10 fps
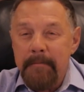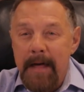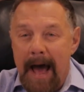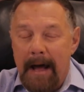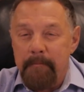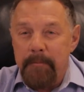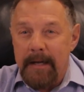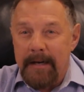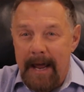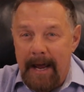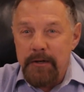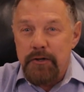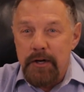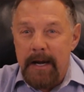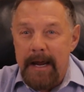that in
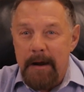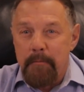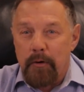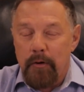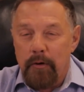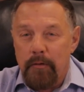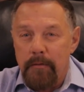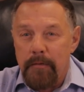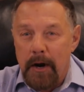ancient Hebrew,